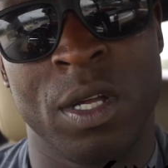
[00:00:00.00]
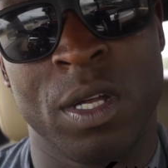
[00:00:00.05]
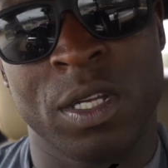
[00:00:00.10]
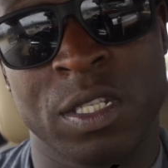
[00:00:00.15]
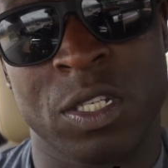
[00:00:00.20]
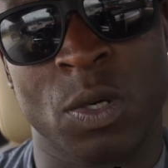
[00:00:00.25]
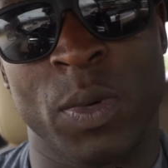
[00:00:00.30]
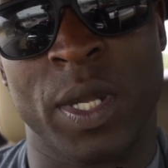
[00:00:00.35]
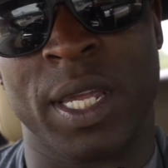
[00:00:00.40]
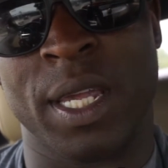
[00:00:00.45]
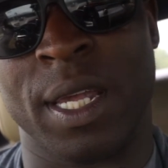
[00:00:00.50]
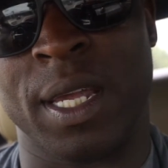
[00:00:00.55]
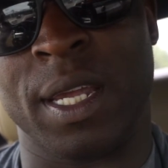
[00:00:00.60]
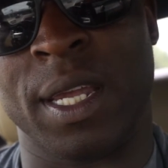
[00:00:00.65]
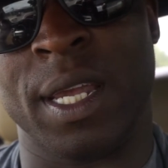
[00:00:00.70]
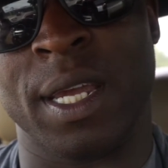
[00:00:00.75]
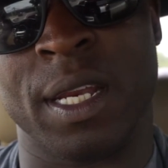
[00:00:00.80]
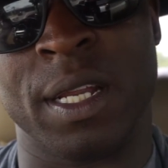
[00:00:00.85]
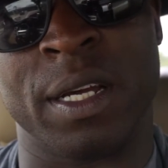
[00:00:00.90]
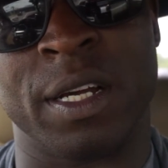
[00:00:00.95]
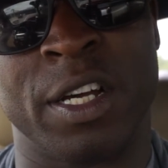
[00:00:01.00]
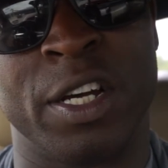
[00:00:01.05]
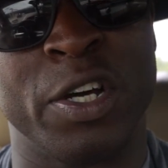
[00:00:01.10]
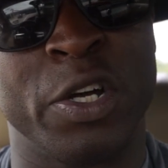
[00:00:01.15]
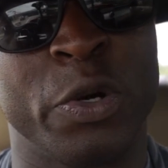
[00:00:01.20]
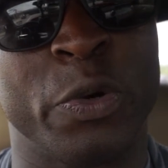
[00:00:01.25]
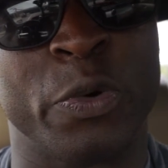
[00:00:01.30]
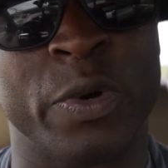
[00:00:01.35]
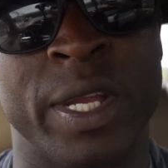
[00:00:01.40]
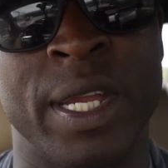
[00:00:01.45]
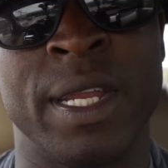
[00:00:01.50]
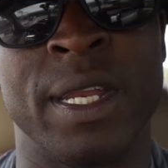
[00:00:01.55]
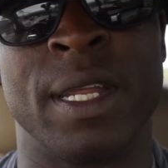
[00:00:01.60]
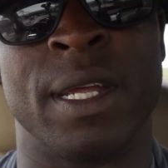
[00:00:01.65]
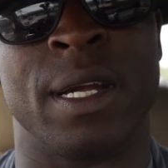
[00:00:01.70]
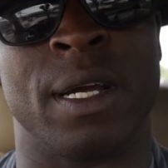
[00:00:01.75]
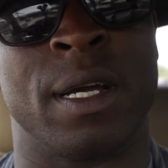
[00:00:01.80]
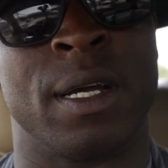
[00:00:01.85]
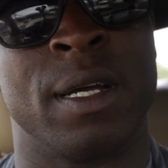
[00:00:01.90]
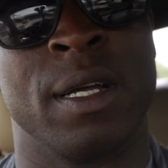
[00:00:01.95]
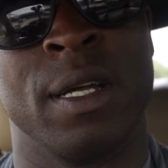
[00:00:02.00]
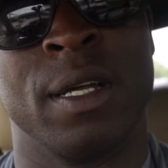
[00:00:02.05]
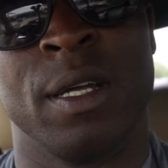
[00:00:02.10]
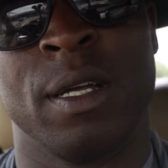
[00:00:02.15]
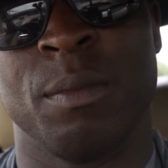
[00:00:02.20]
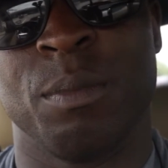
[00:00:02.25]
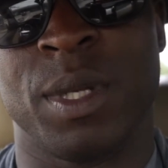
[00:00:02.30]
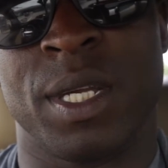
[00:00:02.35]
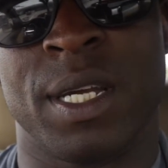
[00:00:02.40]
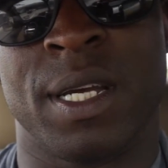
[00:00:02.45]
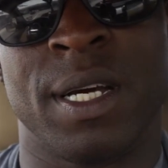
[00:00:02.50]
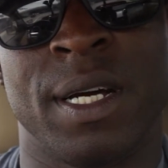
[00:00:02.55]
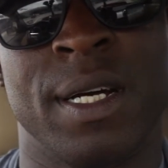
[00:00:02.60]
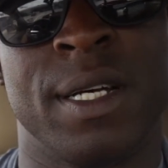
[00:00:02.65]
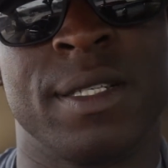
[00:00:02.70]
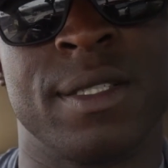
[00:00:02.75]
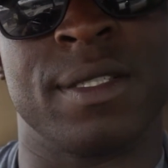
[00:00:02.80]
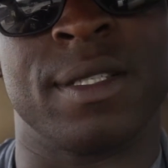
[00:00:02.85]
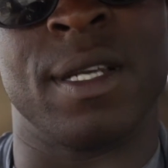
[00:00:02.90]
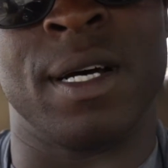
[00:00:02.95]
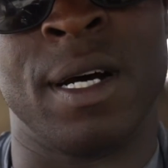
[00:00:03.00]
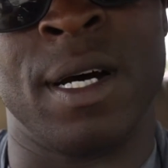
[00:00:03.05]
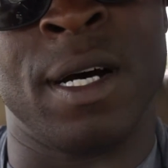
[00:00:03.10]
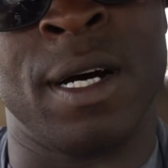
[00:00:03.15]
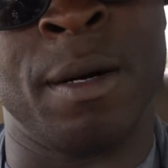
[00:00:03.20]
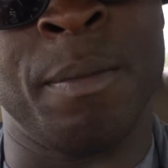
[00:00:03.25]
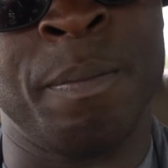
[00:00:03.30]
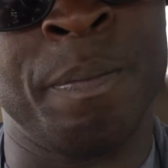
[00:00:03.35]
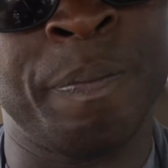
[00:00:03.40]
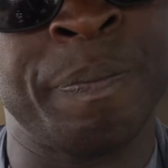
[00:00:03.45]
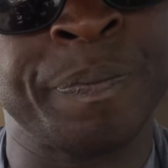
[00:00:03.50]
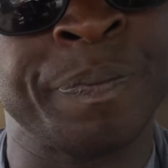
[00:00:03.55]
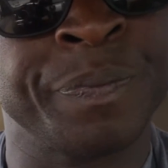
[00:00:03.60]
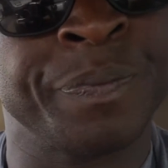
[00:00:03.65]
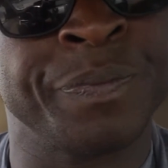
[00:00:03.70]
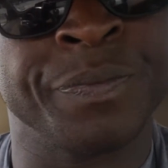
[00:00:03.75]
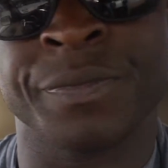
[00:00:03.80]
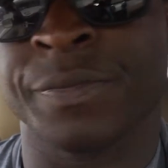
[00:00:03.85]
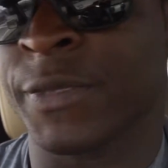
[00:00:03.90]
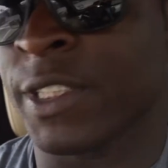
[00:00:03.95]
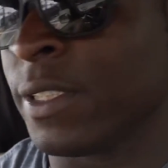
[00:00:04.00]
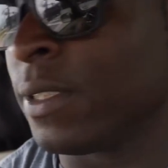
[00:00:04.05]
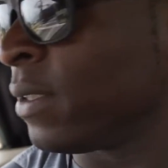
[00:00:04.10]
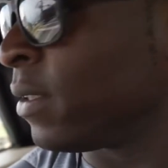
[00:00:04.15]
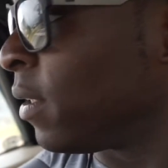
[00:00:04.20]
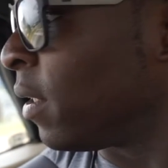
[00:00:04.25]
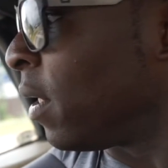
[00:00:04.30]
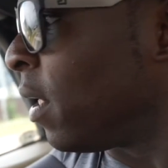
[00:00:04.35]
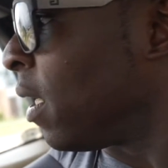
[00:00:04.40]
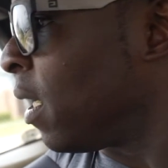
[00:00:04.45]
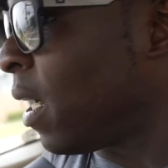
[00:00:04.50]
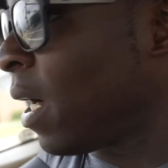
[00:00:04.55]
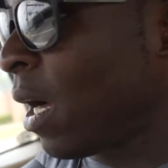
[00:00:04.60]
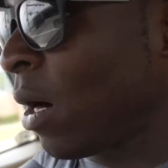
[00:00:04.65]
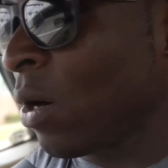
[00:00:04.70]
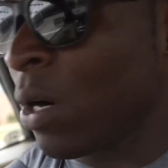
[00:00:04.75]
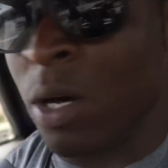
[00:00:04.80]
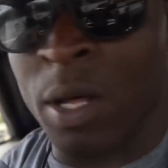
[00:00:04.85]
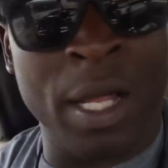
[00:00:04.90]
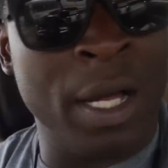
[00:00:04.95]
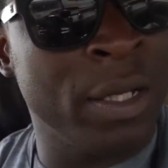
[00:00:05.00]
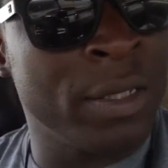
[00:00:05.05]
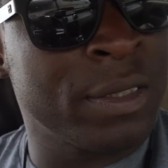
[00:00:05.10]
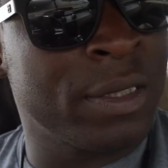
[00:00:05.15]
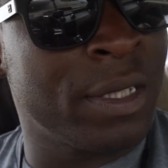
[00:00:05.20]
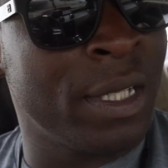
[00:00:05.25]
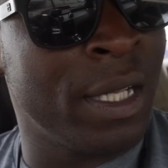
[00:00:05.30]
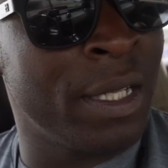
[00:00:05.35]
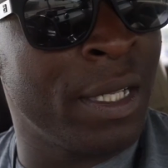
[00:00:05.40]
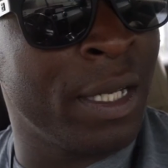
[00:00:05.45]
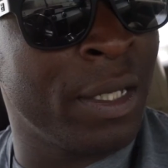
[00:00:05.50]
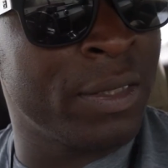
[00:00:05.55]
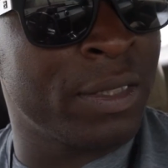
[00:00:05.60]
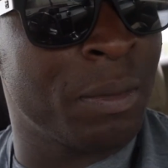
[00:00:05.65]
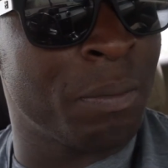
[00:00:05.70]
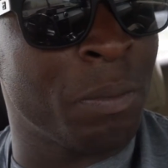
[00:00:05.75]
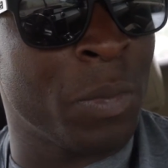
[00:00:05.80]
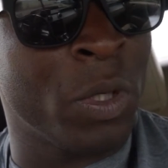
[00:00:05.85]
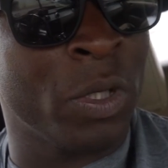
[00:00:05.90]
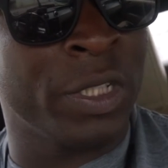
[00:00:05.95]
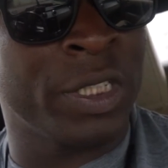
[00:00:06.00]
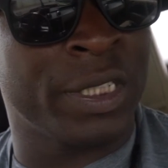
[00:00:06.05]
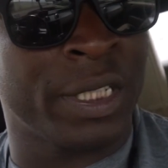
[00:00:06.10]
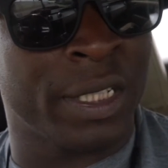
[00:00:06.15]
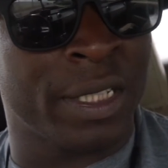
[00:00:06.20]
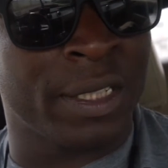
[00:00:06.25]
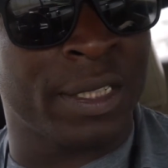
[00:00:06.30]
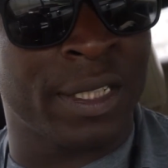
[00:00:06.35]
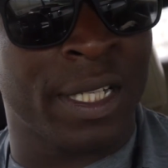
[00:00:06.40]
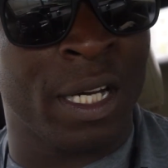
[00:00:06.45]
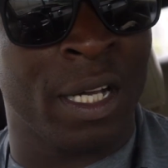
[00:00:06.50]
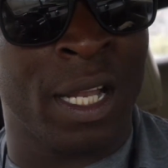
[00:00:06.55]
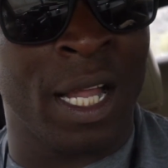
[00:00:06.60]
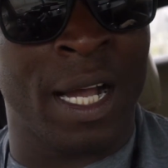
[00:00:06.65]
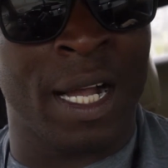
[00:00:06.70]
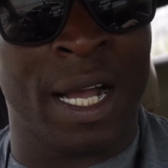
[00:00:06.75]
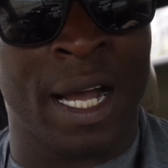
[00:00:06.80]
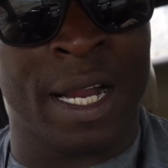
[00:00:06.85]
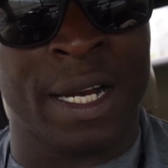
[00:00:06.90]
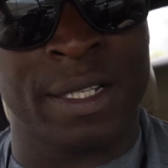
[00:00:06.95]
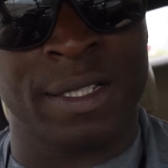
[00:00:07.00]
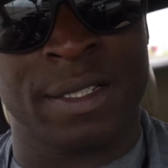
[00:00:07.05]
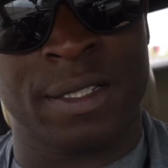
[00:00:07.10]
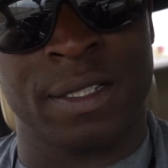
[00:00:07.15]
so we can get a good reading. Because, I don't know, that was some bullshit. The scale I got that